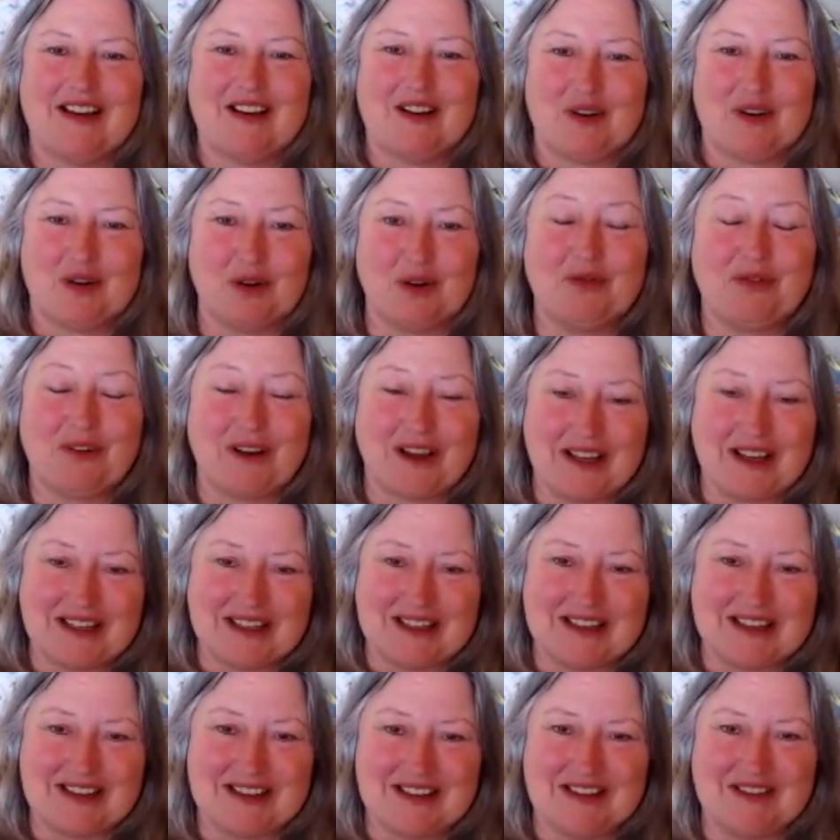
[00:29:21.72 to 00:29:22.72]
go find
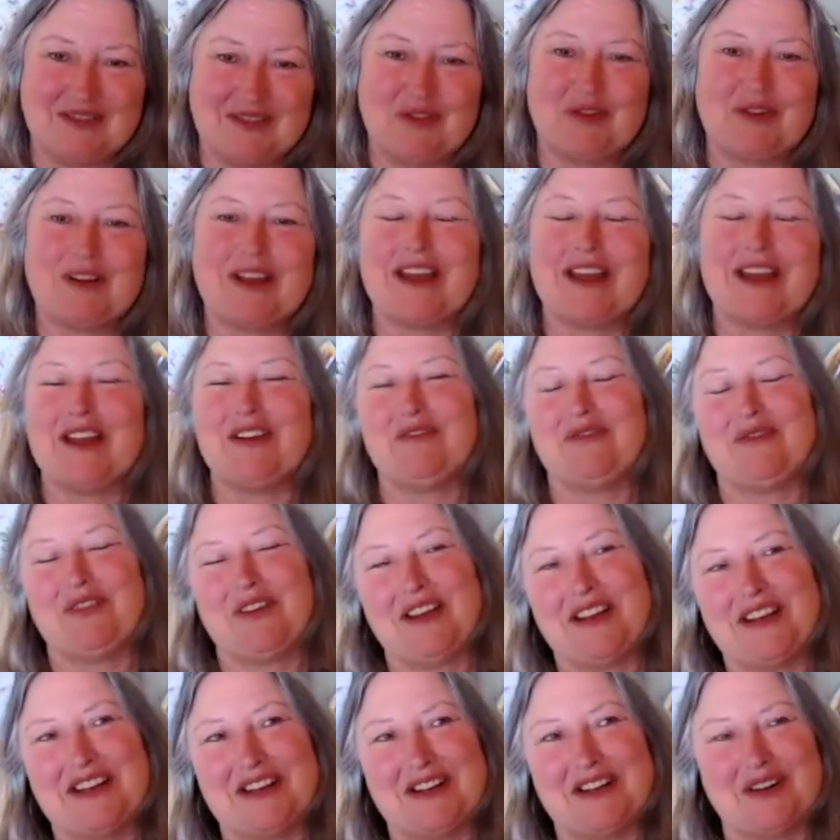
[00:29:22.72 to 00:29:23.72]
it. If you can't
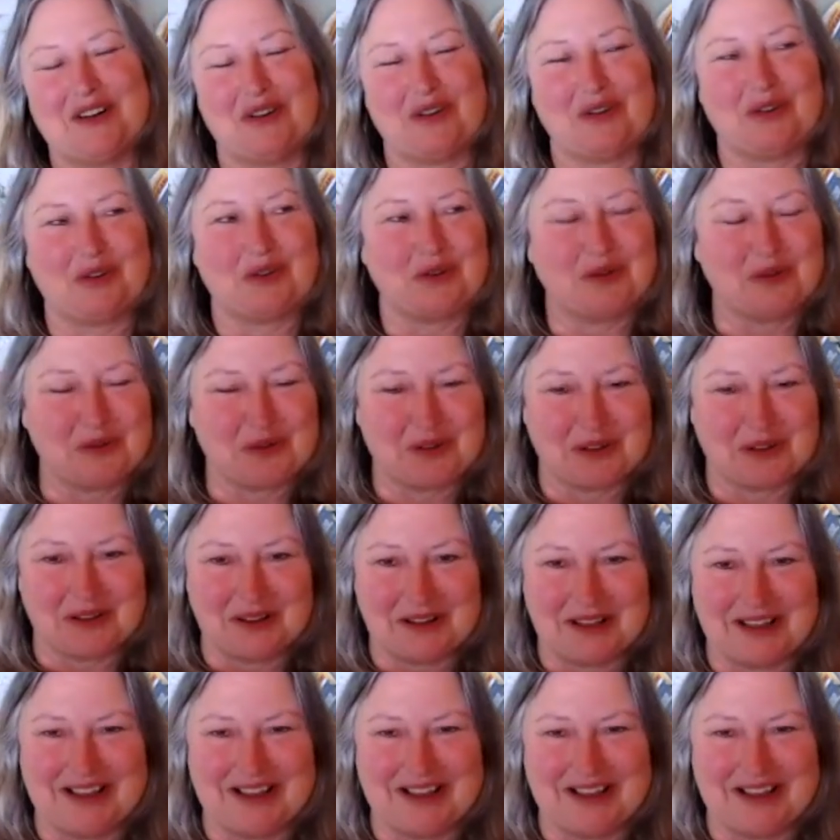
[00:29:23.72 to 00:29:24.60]
find it on Google,